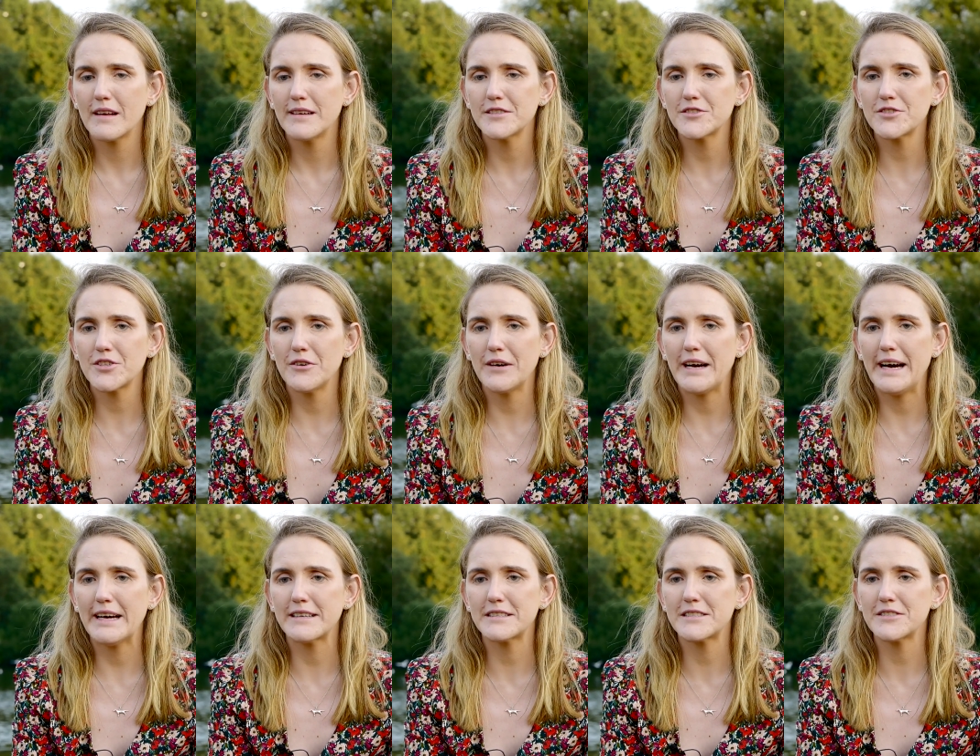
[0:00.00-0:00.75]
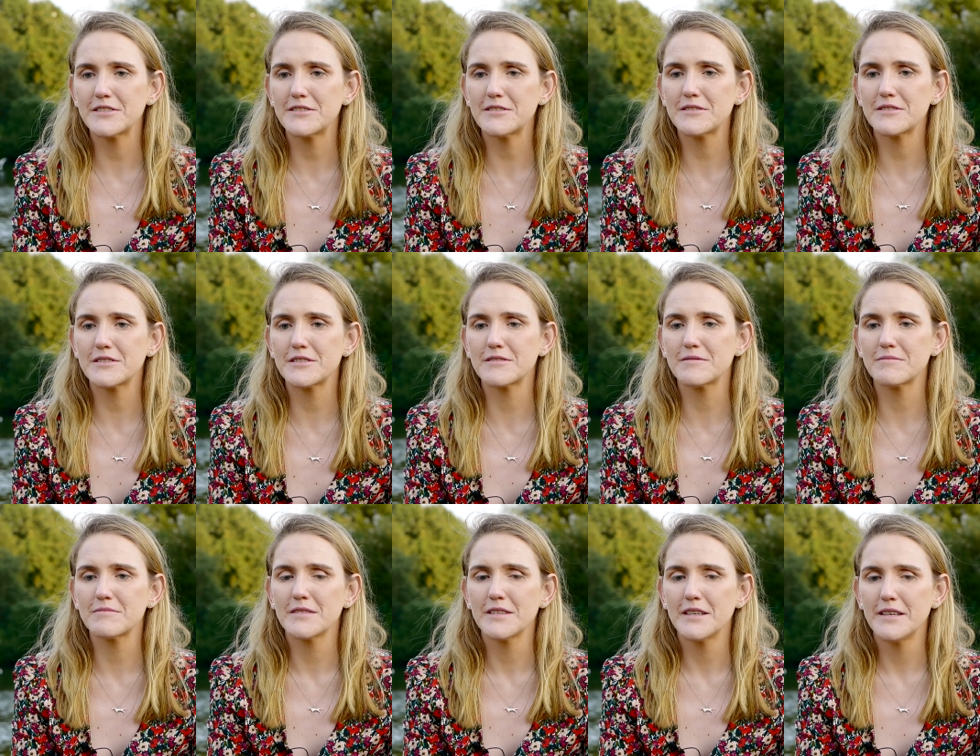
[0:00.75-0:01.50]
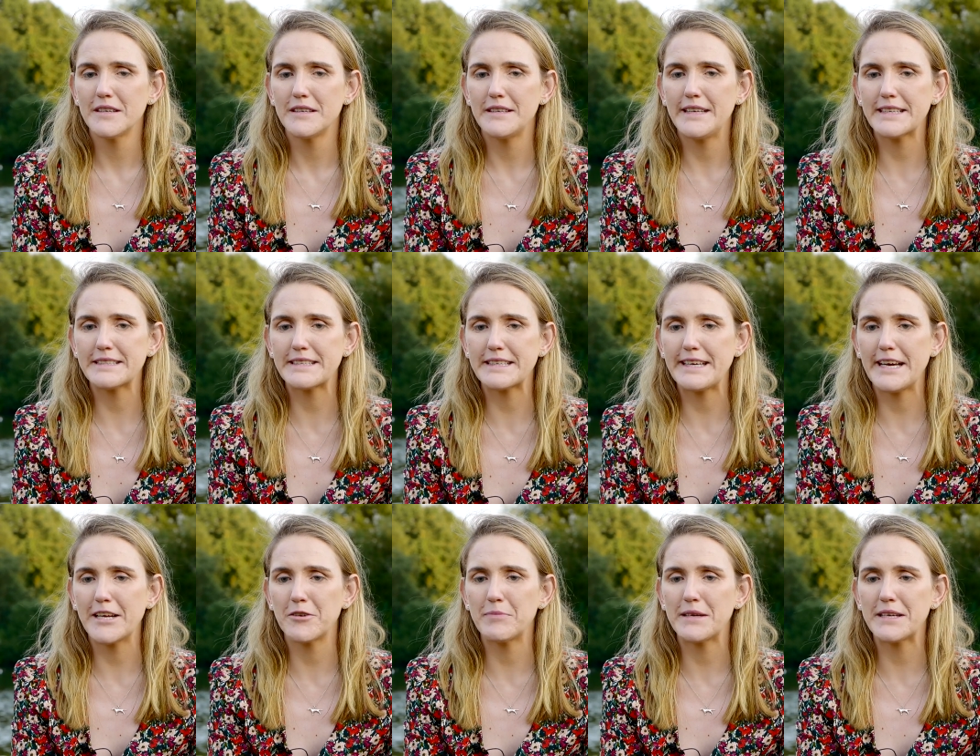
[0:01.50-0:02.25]
So I had to yet
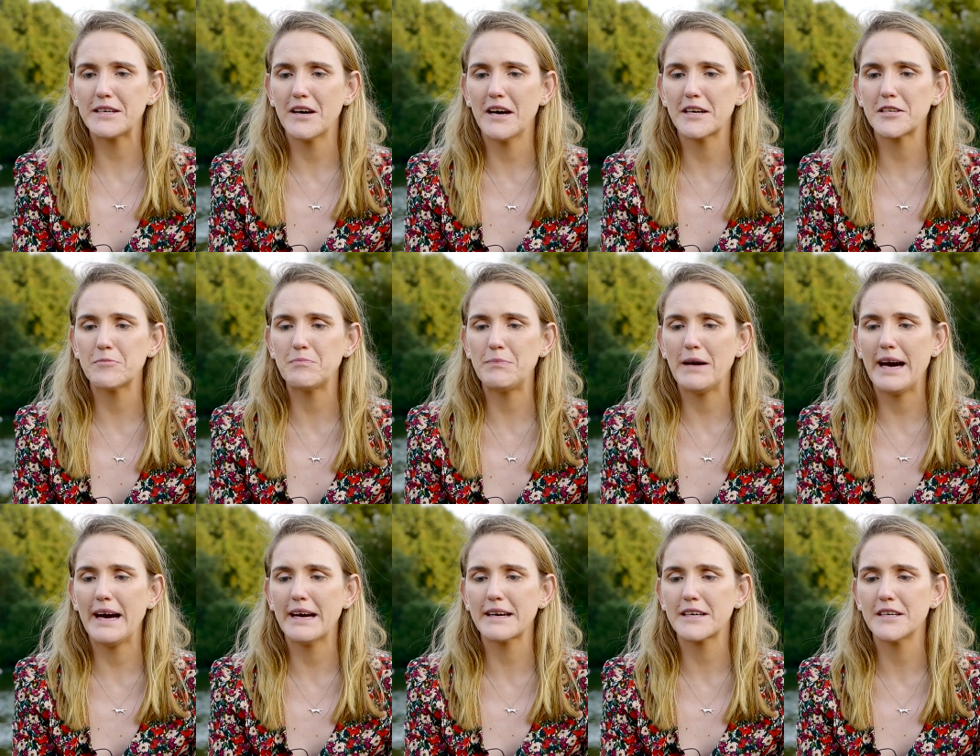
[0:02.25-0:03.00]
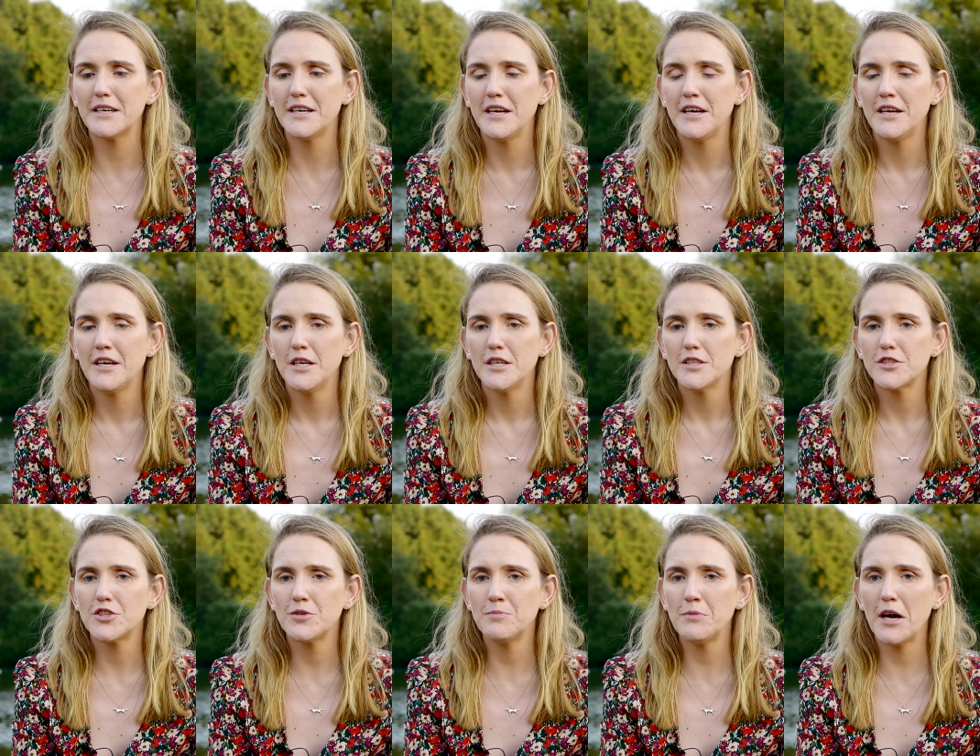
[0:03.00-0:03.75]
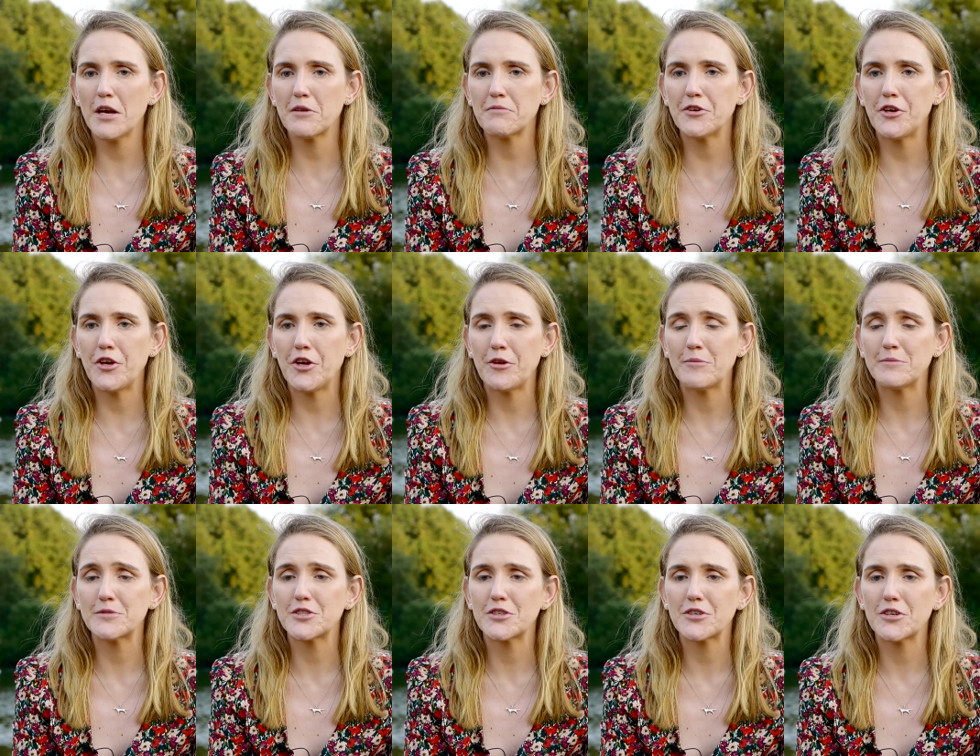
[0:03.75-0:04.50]
again be guided back to my
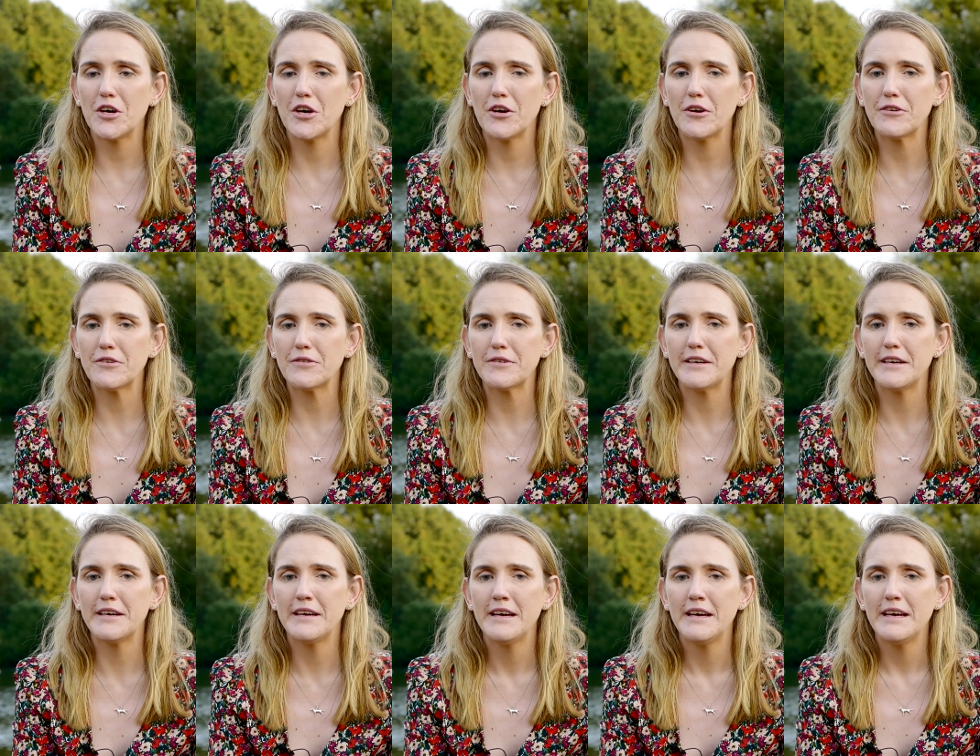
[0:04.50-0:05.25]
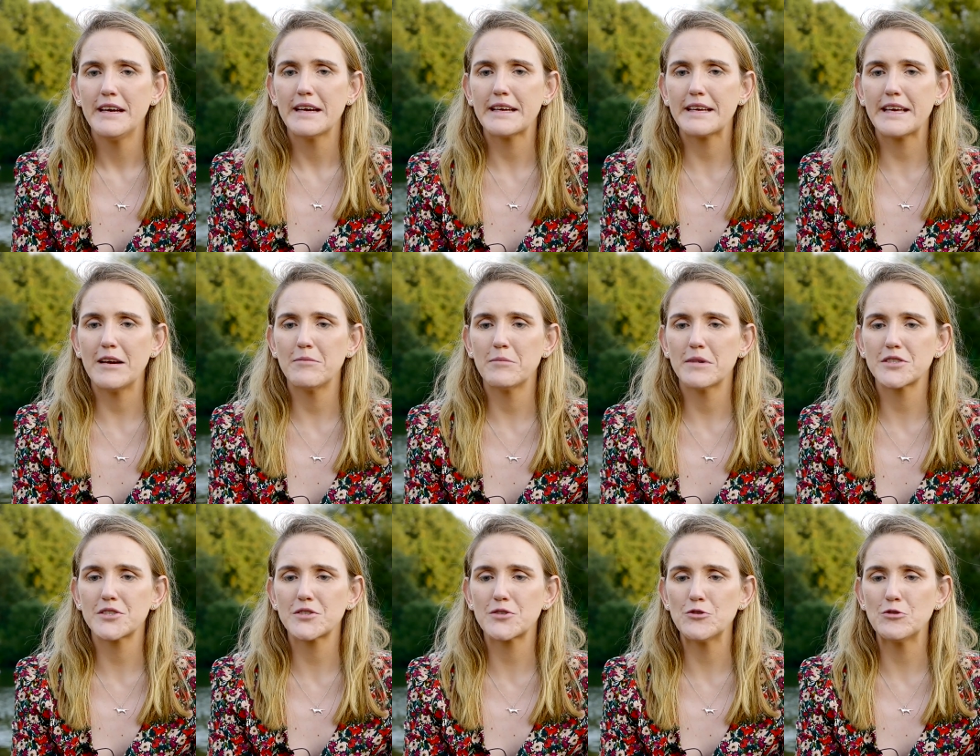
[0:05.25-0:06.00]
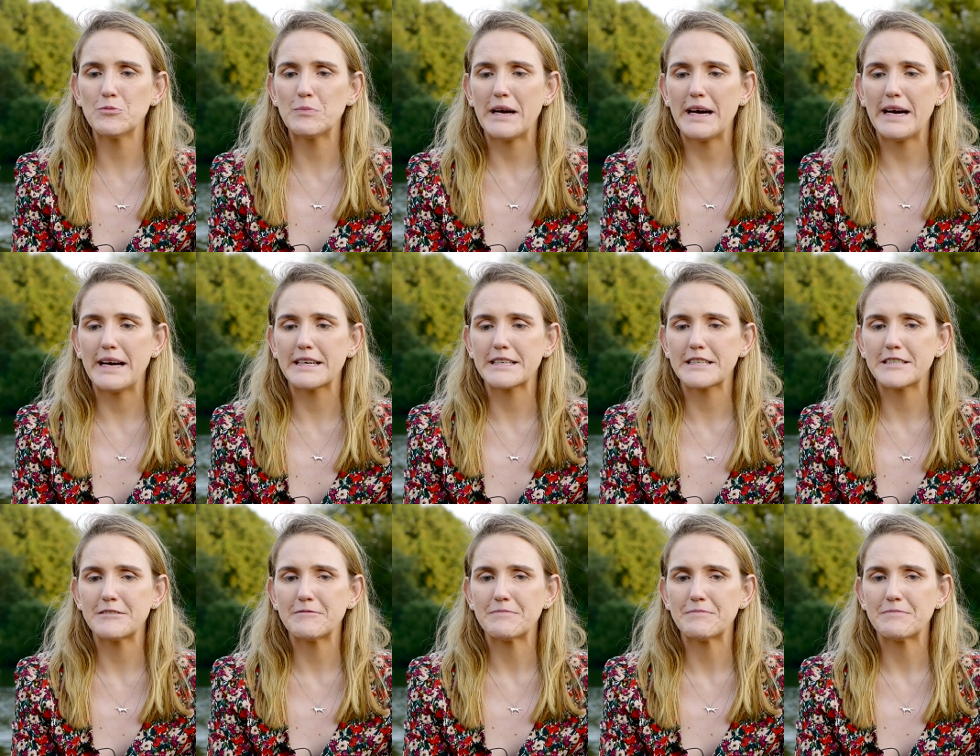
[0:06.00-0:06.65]
room to go and get my school bag.